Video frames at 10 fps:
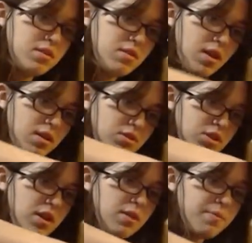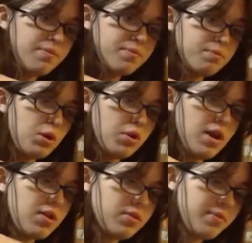Okay, just gotta pull
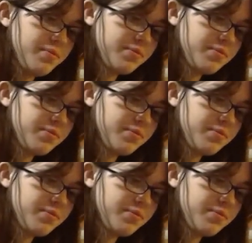her out.